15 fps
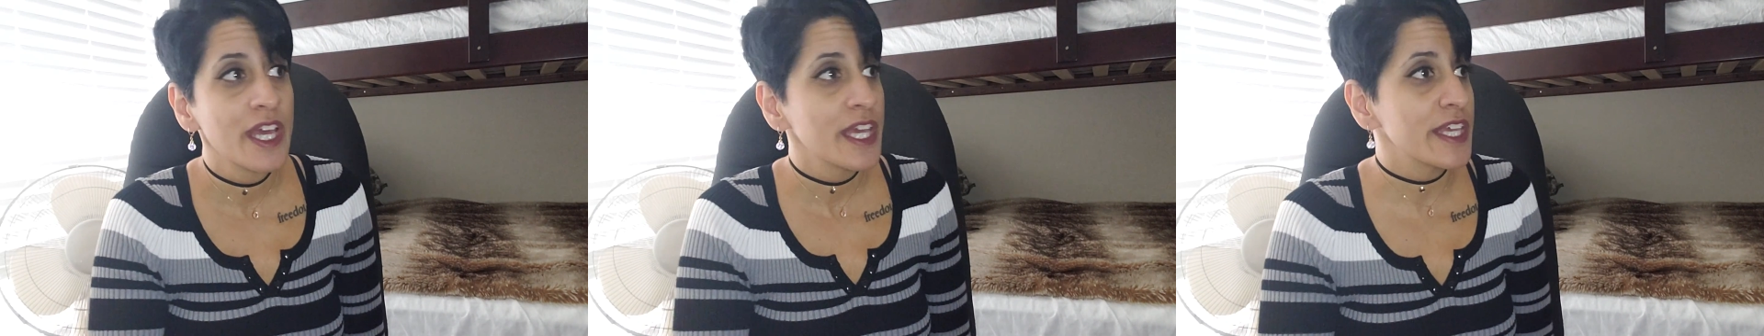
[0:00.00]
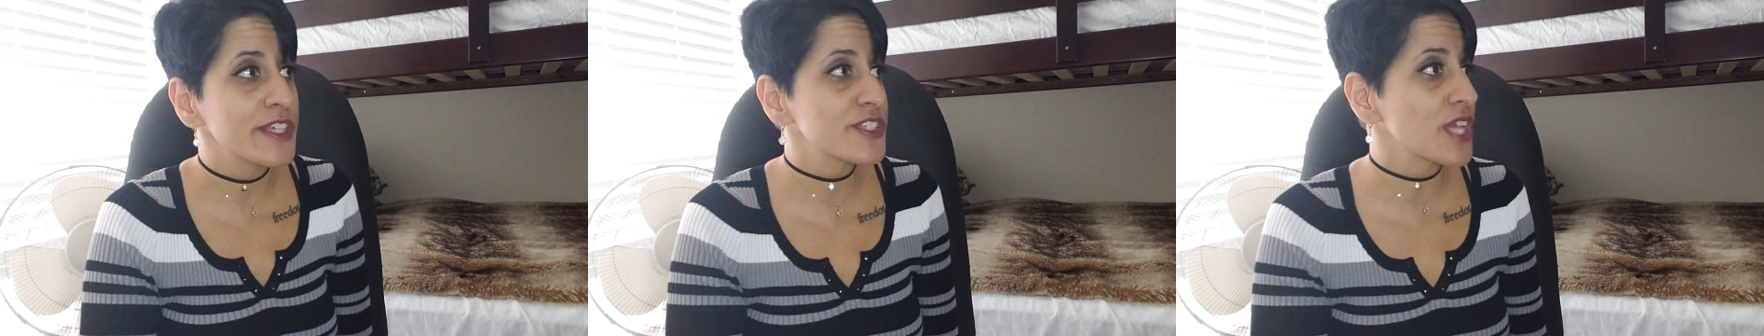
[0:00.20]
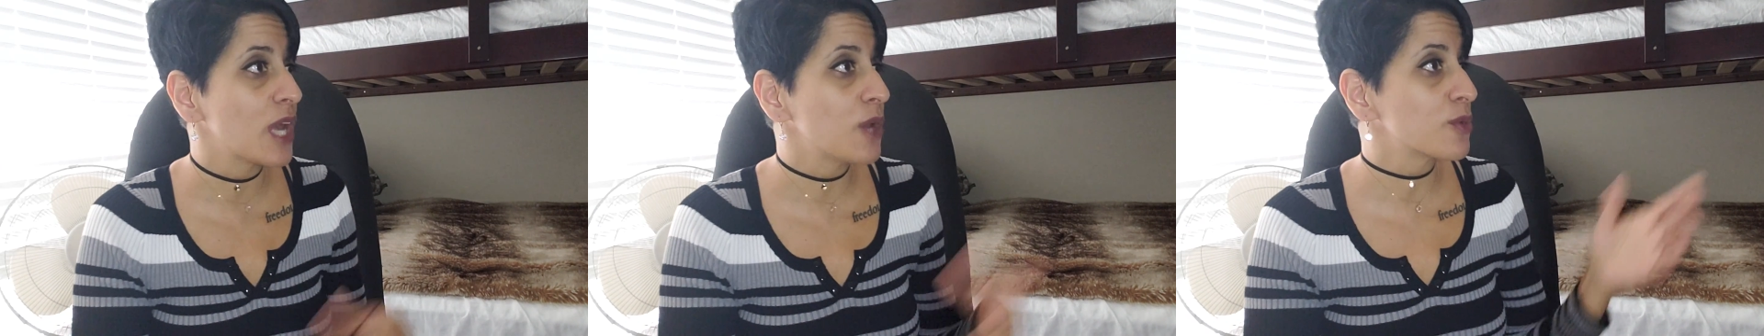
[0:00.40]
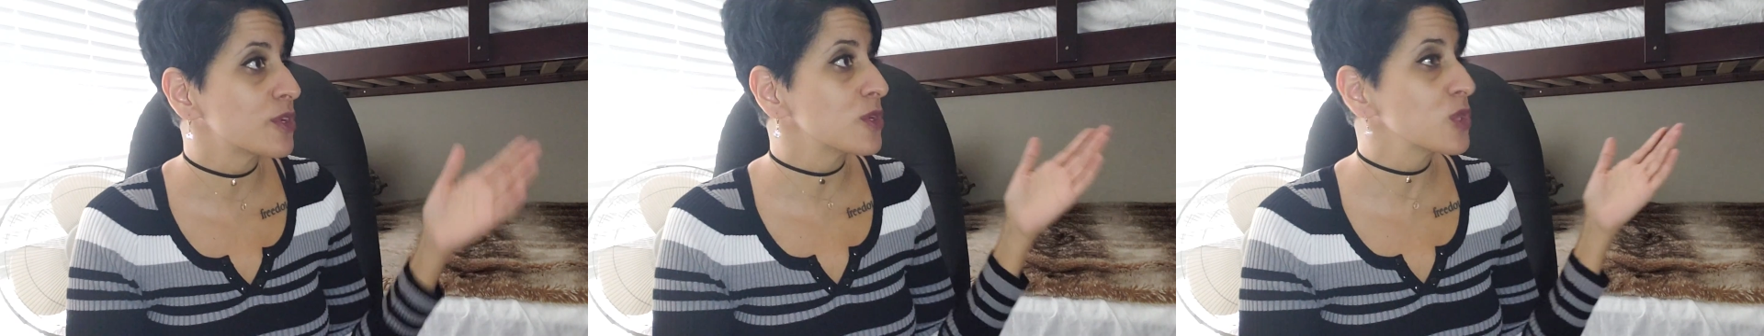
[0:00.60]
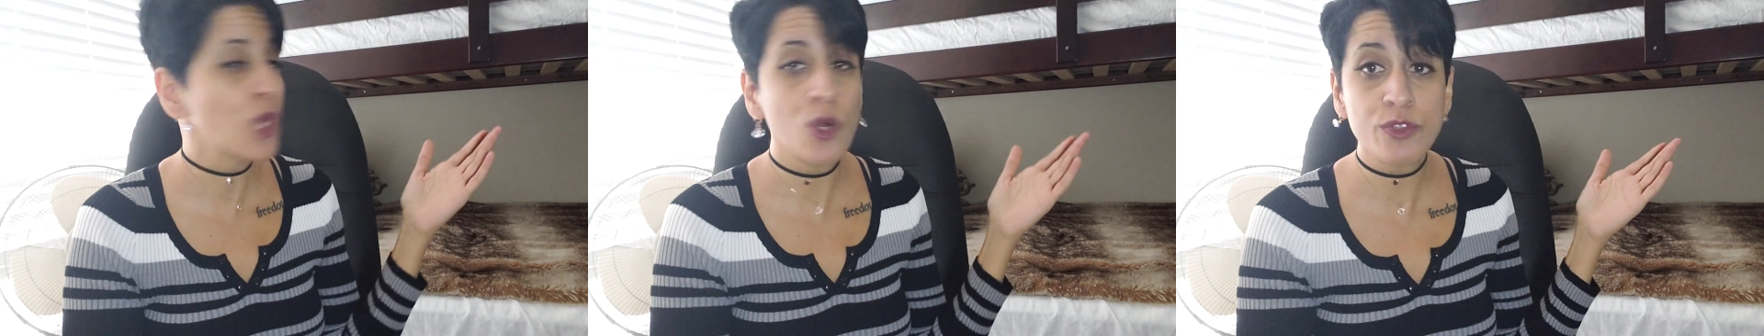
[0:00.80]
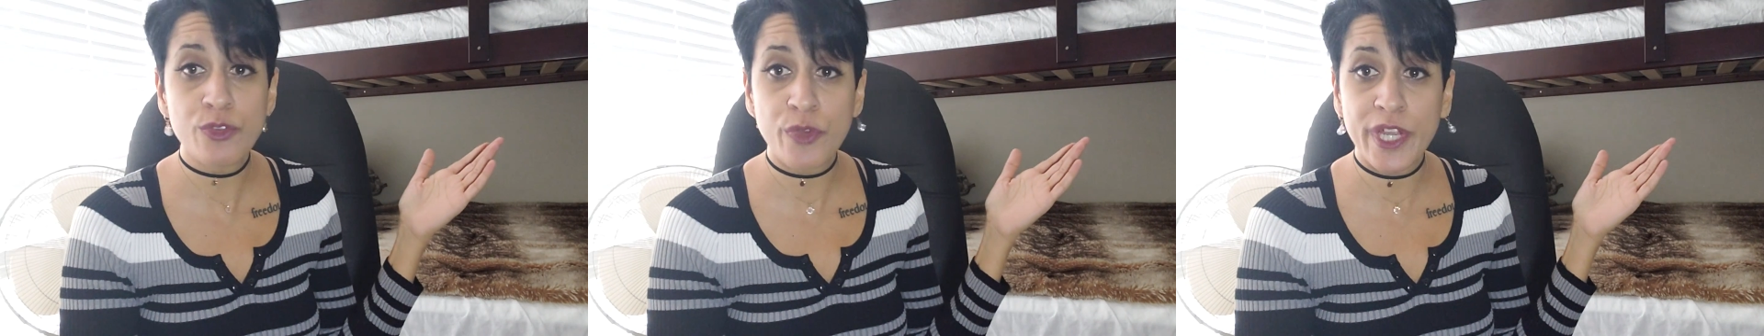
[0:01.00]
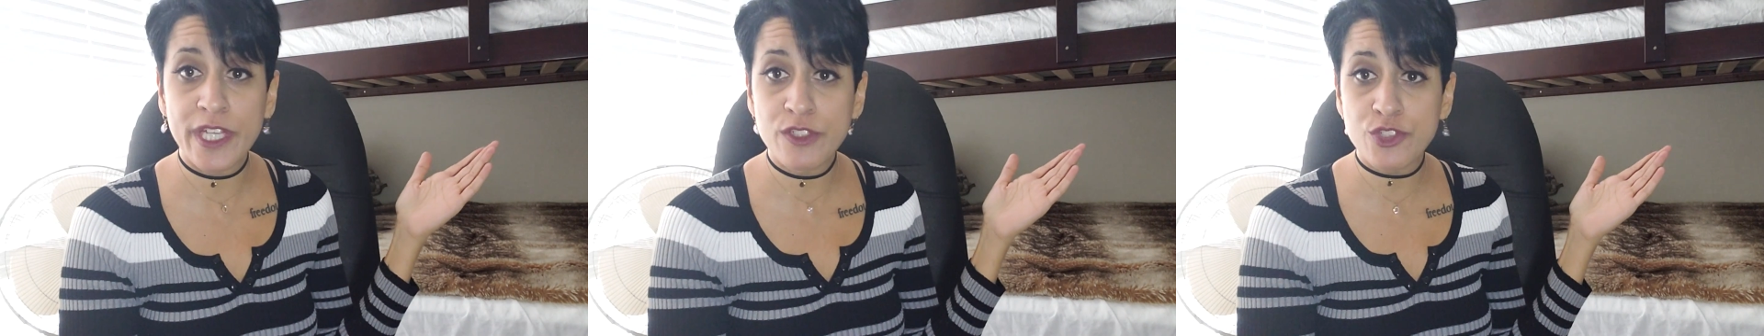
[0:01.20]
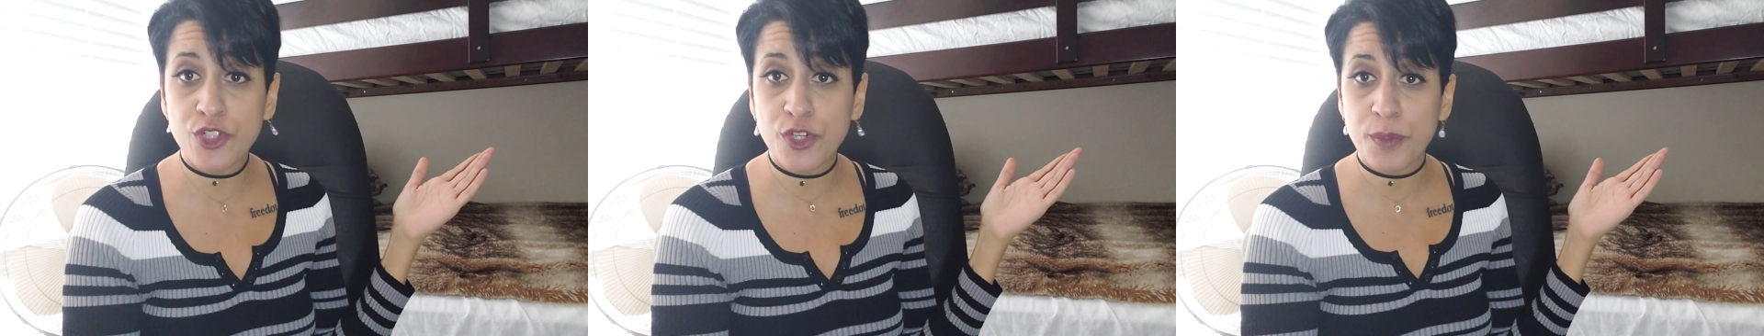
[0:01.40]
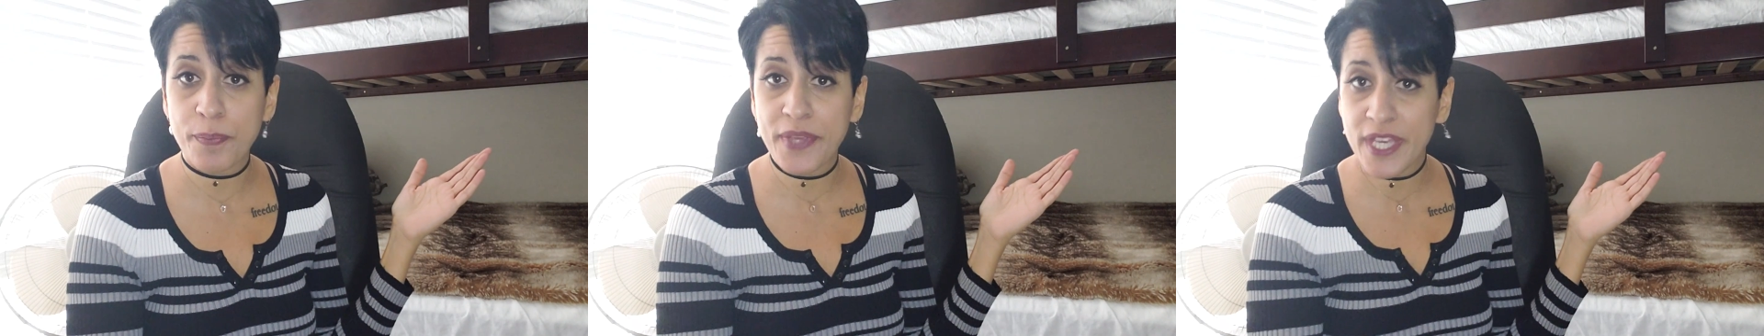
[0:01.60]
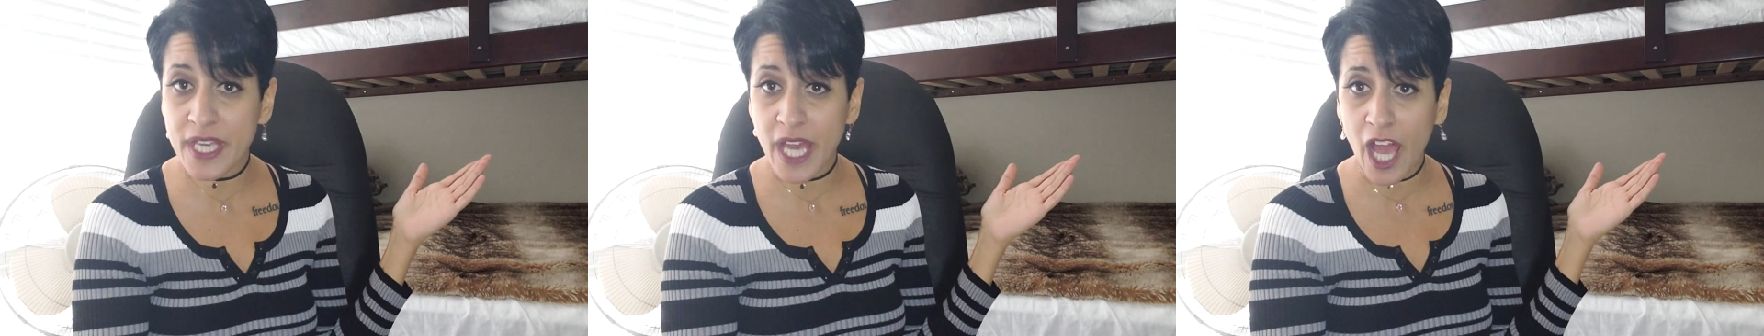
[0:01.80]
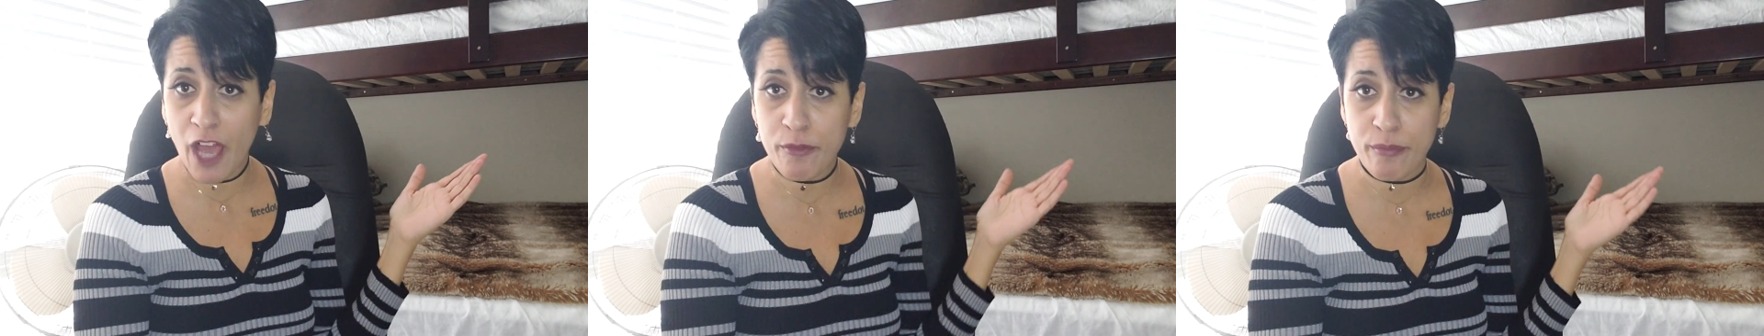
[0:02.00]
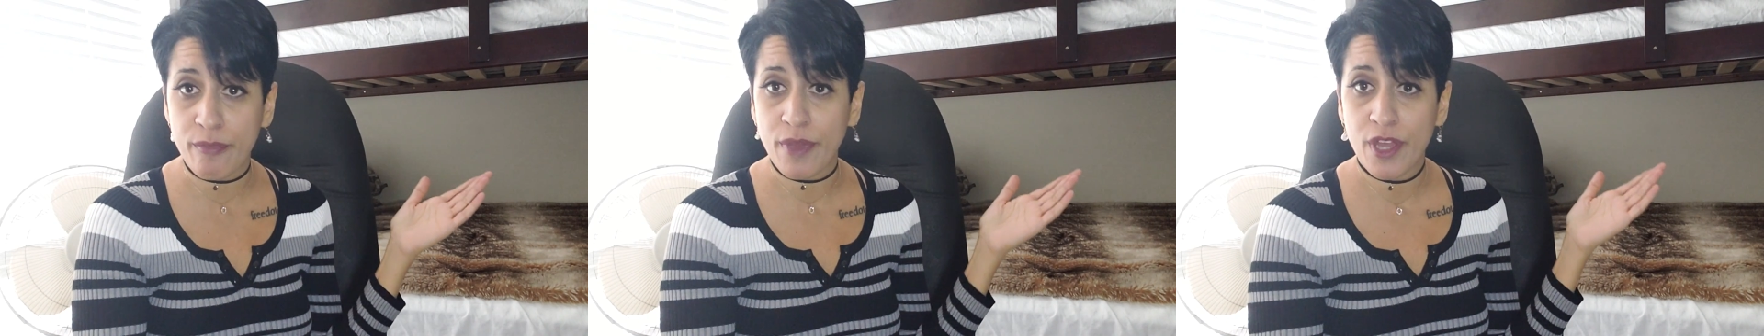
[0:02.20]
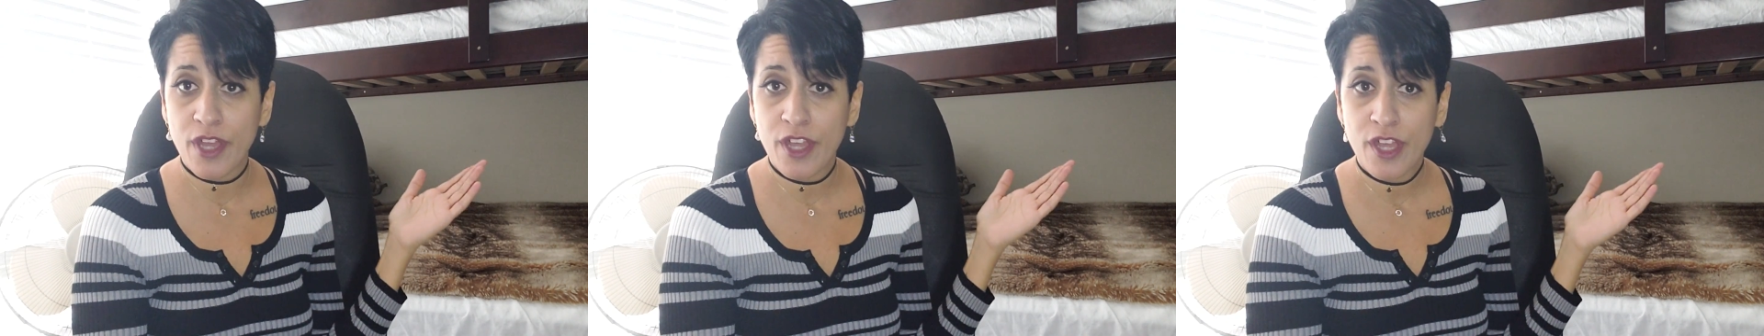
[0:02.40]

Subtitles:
is our Lone Ranger PM.